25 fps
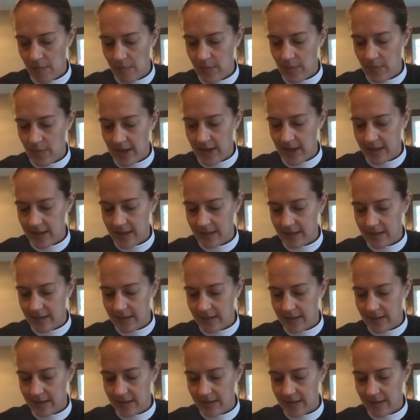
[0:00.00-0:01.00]

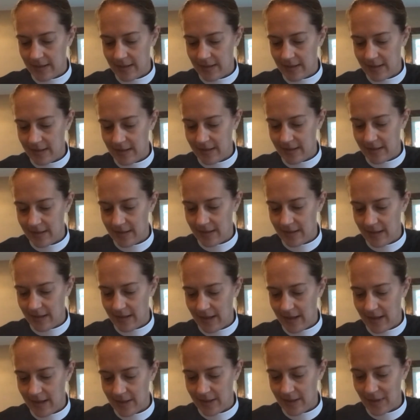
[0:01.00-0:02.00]

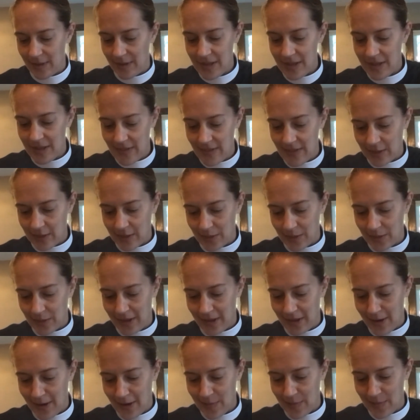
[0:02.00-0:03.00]
And so I think that's what
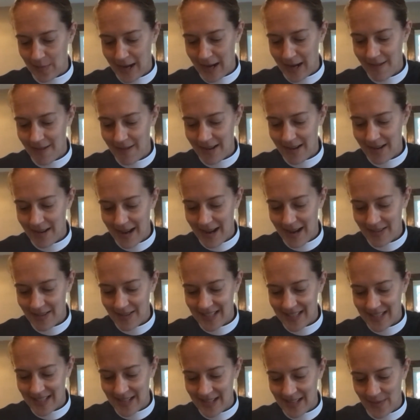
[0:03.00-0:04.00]
they are, but I haven't
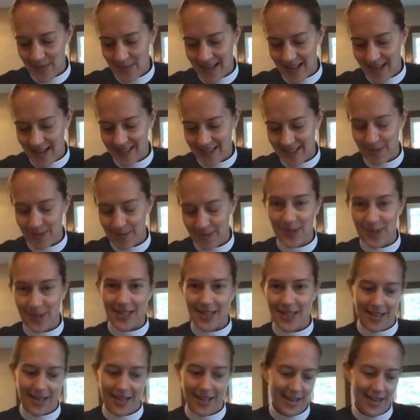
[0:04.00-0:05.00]
seen them yet, so we'll
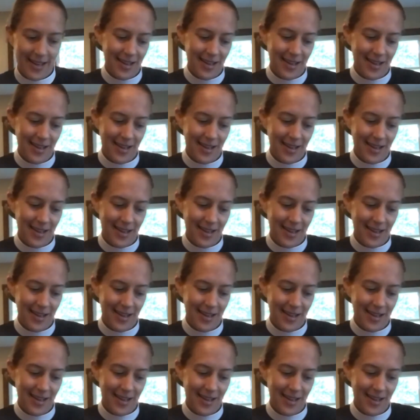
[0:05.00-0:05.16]
see.